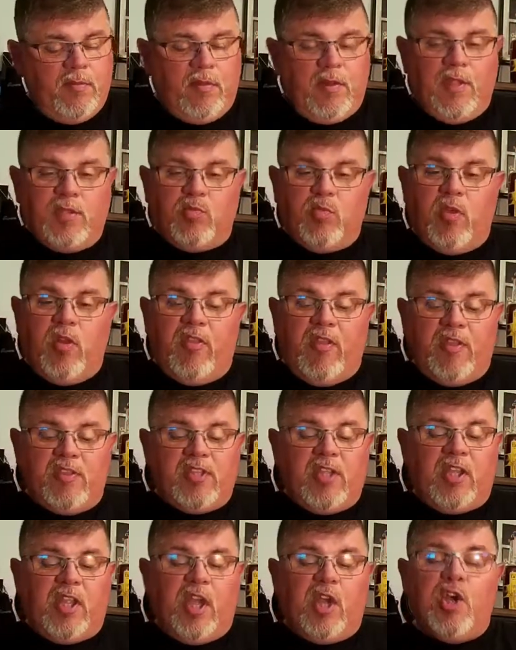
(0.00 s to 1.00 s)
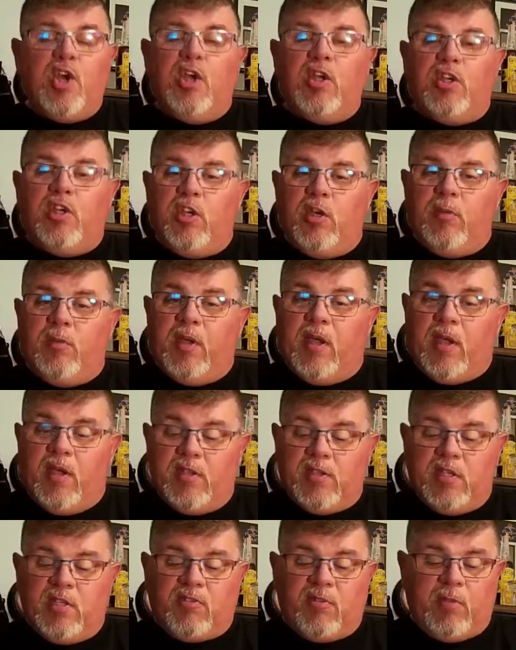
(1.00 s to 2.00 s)
it's one of the things that they could do
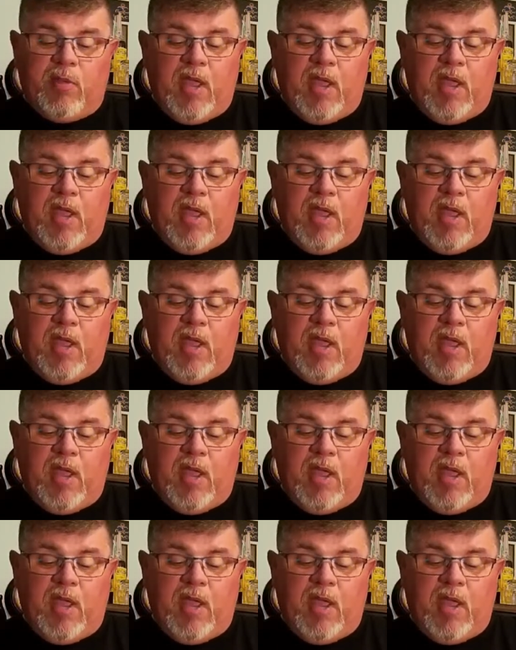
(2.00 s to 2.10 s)
because it's from